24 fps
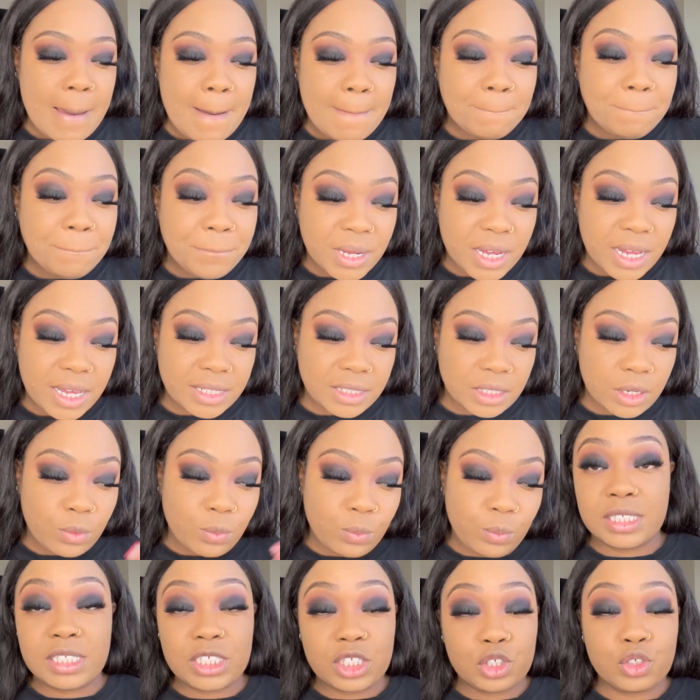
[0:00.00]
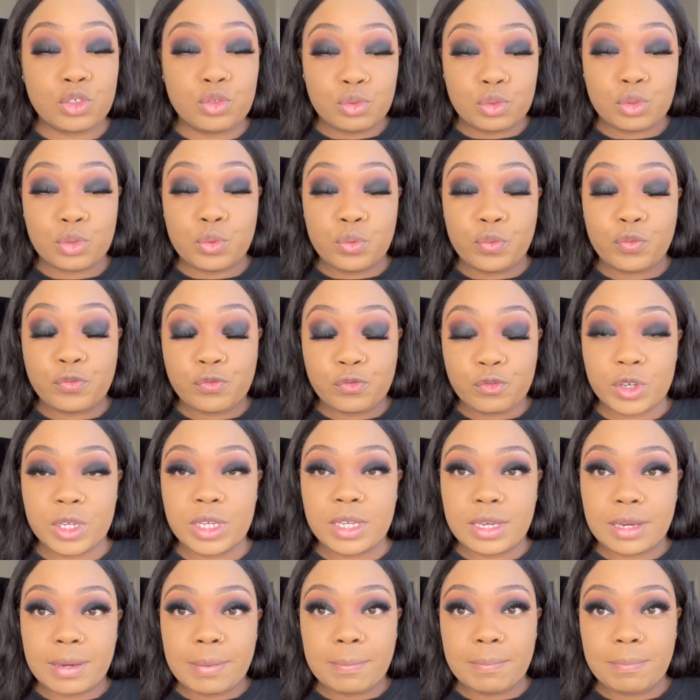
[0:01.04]
But this used to
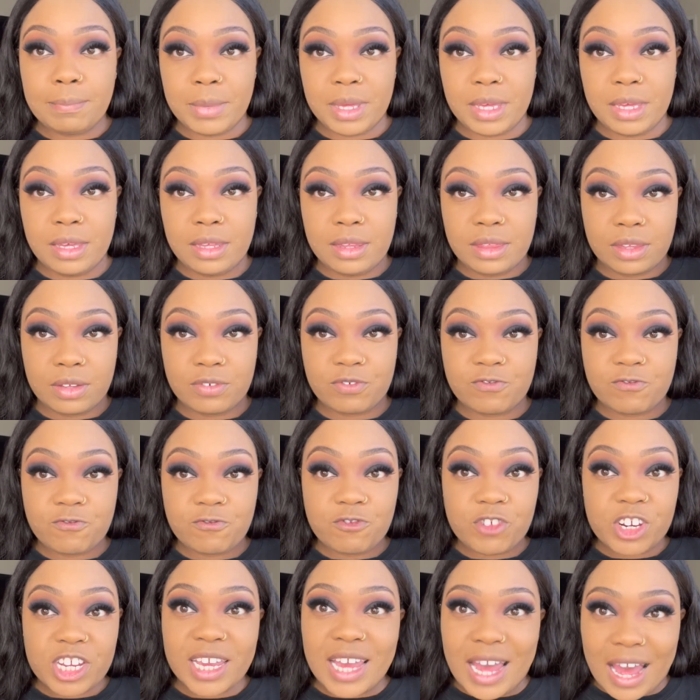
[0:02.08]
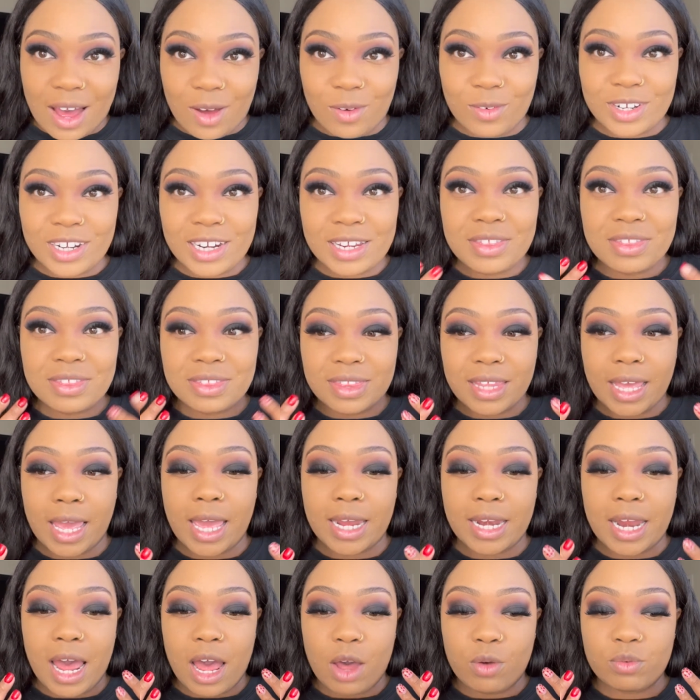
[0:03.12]
freak me the freak out
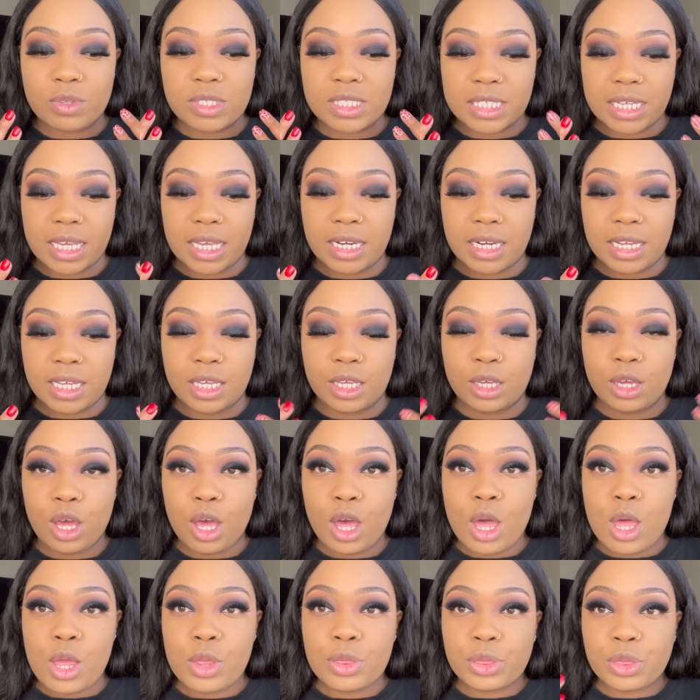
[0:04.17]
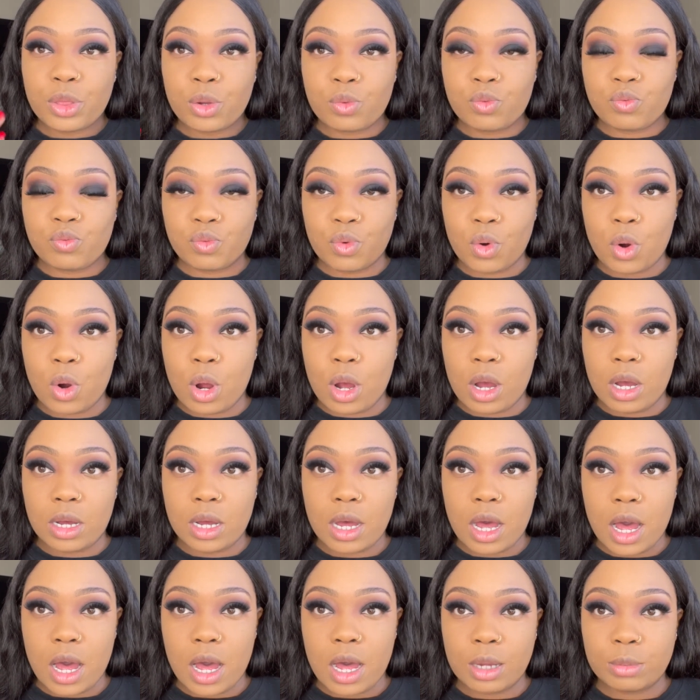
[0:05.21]
that I was getting the
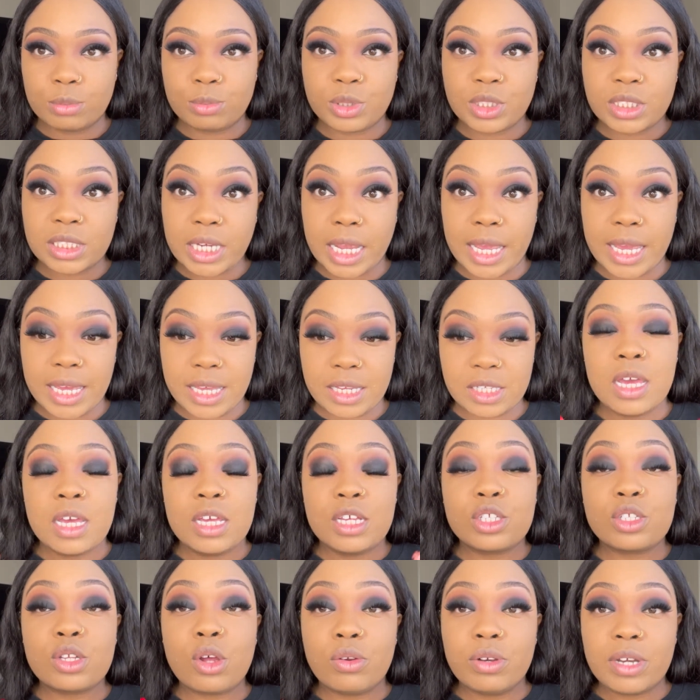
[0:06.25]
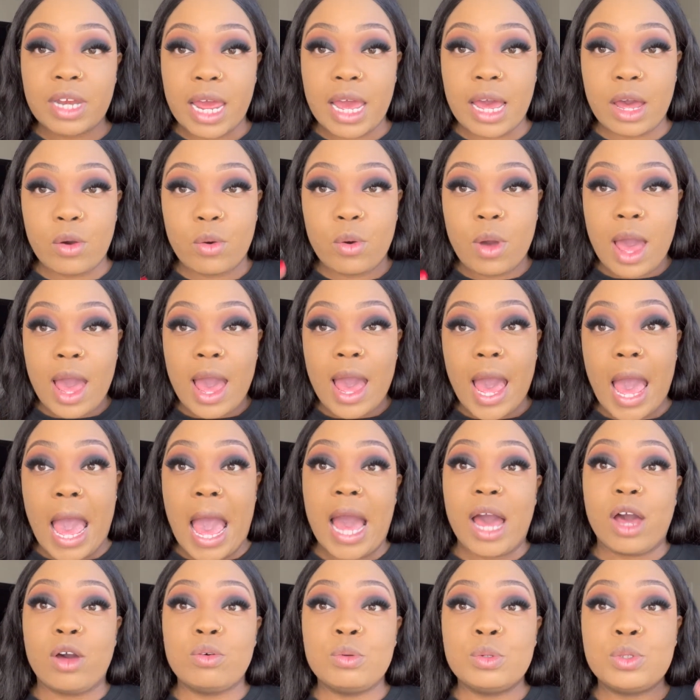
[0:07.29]
wrong shades. So now,
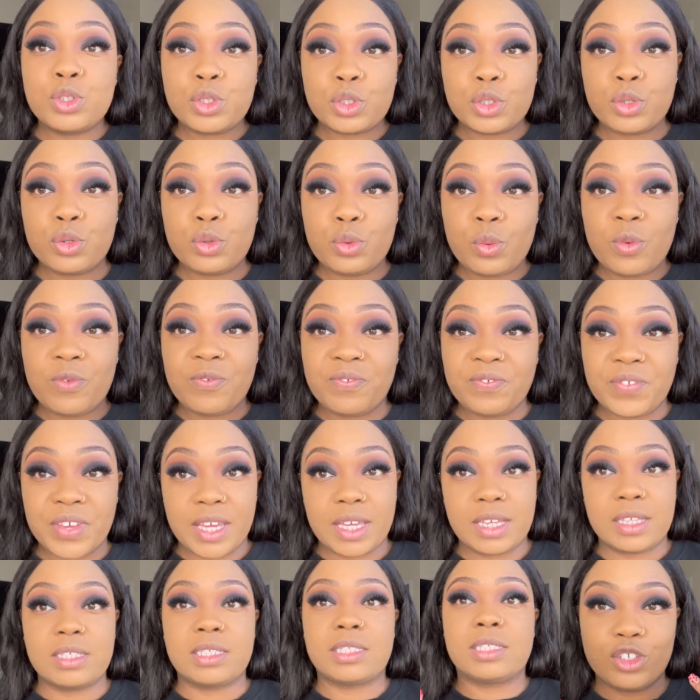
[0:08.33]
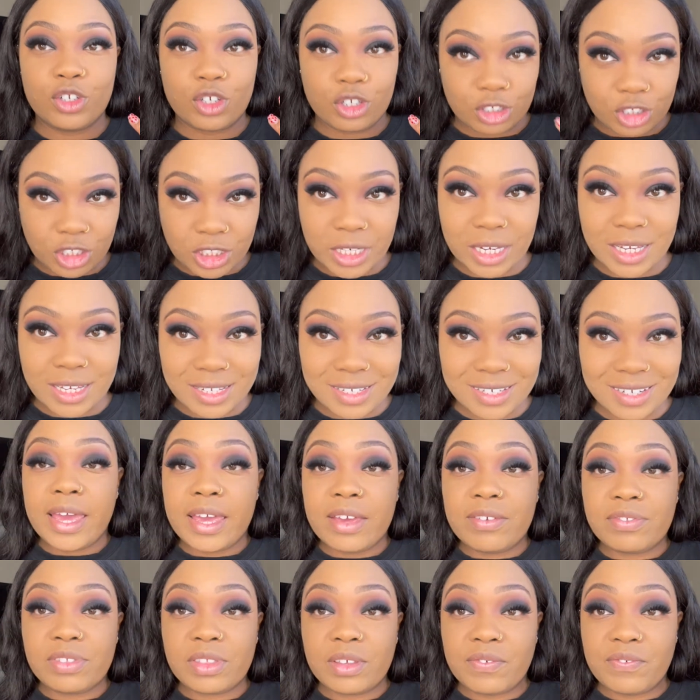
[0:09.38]
how to fix your shade.
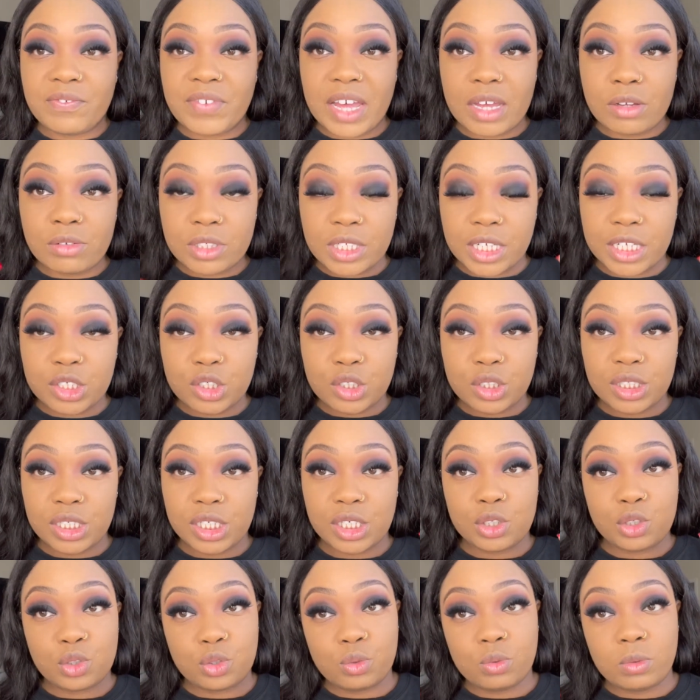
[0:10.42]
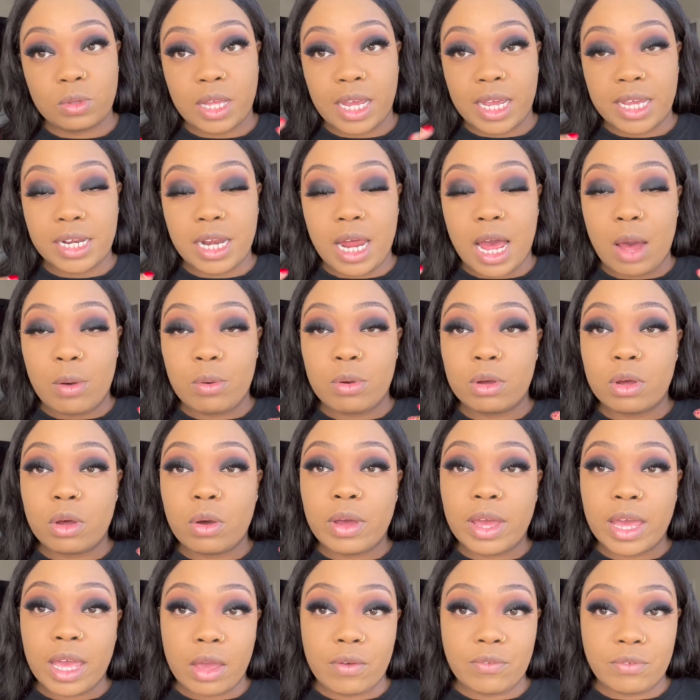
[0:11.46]
If the foundation is too light, I will go
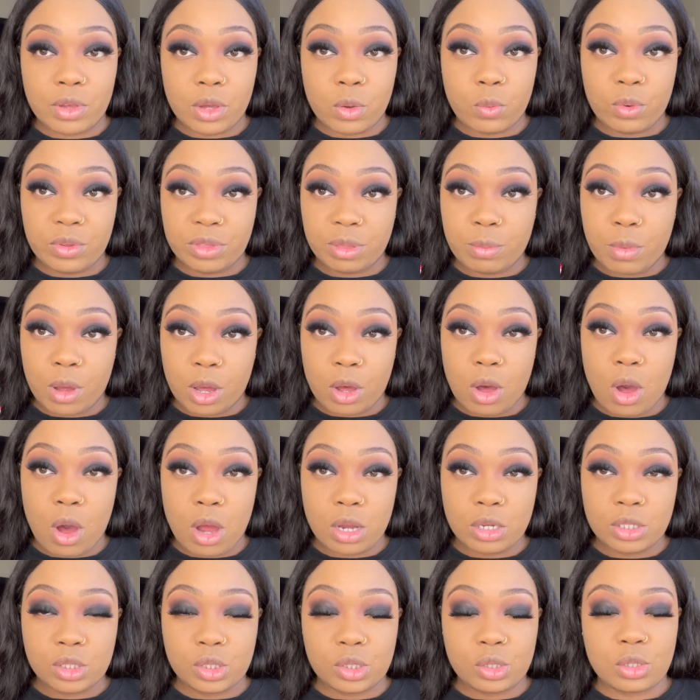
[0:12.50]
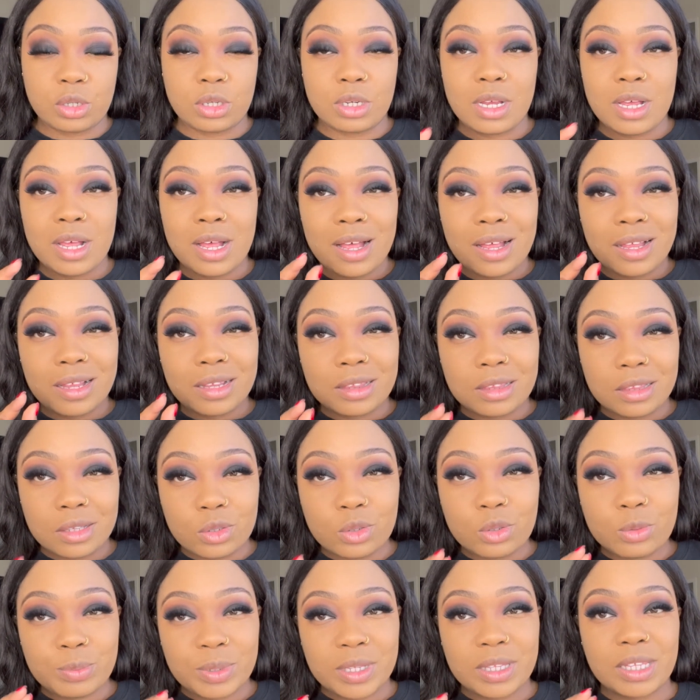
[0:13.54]
heavier with my contour, a
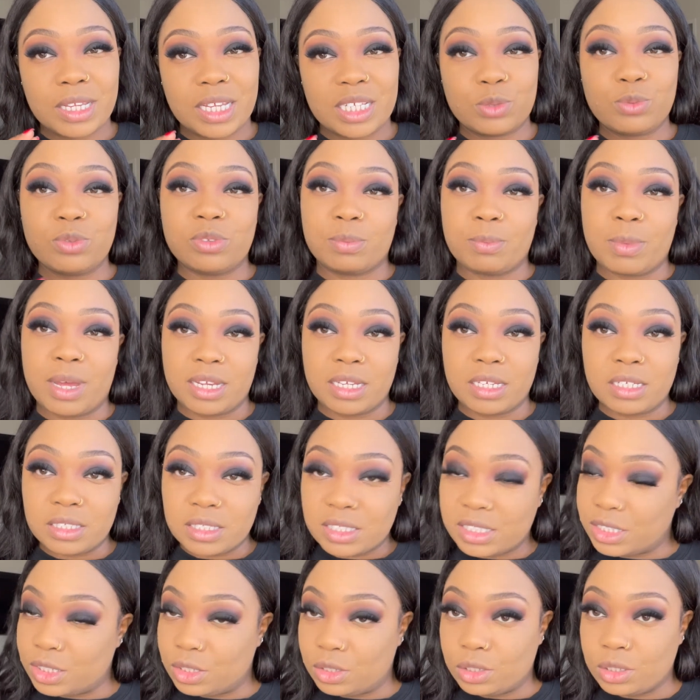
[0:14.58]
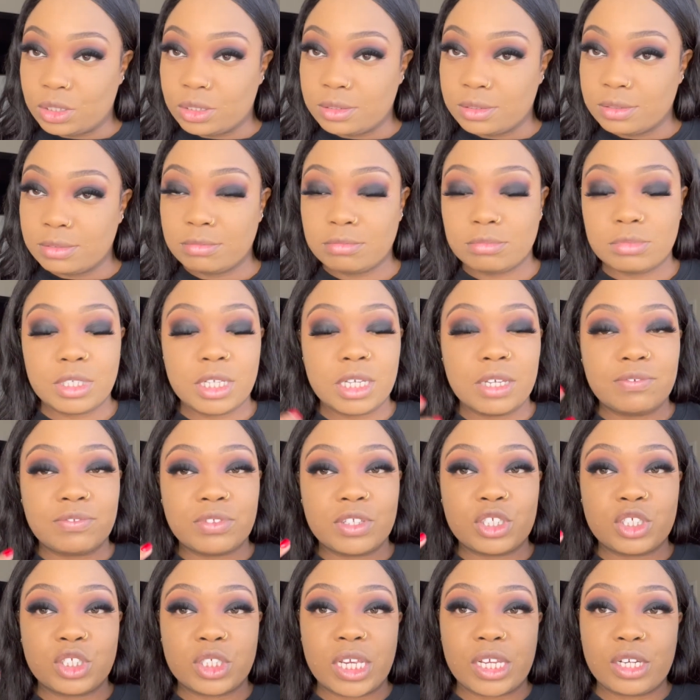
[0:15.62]
little bit less with my concealer. If the
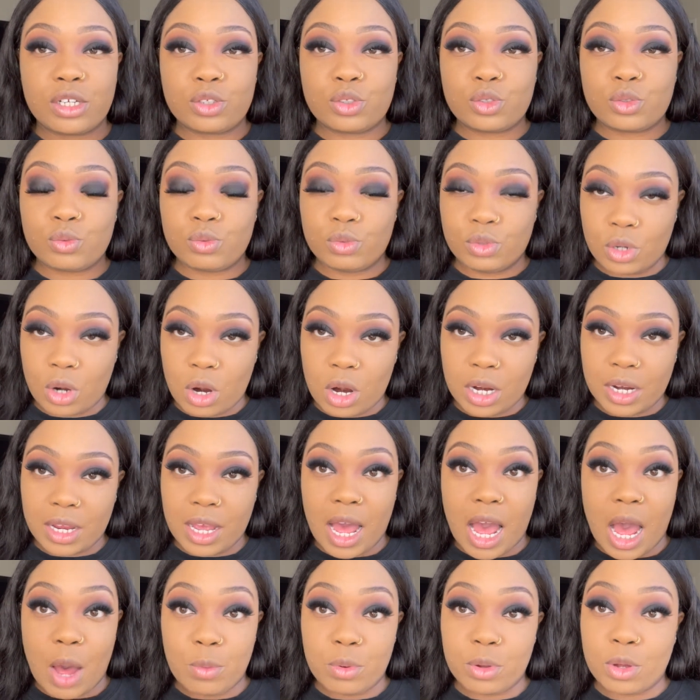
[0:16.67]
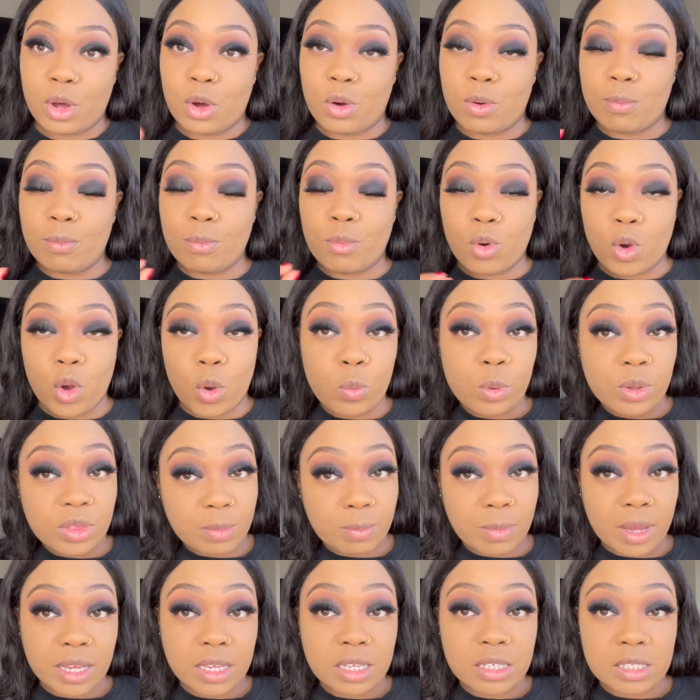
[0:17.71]
shade is too dark, I will go more with
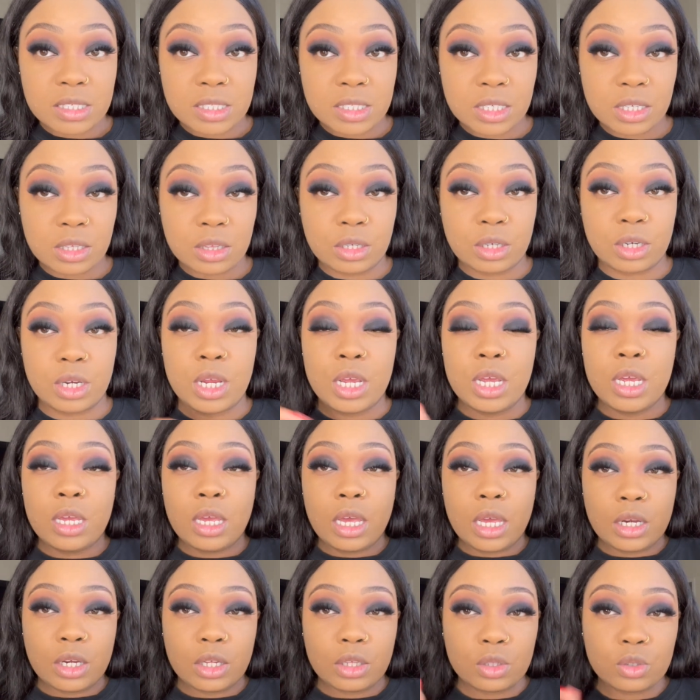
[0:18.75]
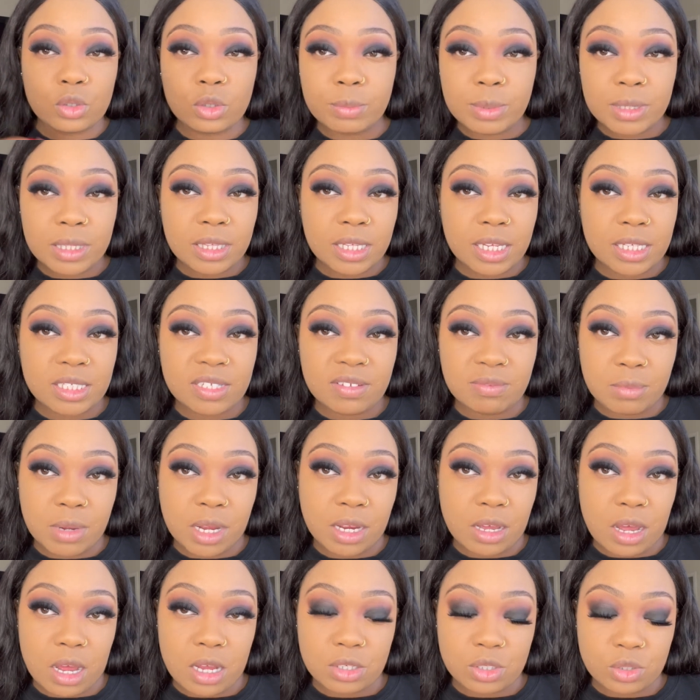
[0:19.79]
my concealer and a little bit less of my
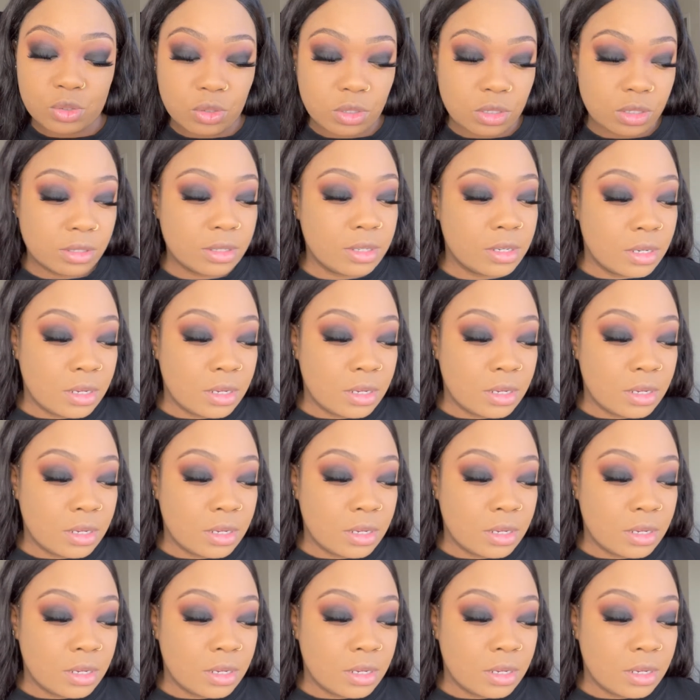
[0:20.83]
contour.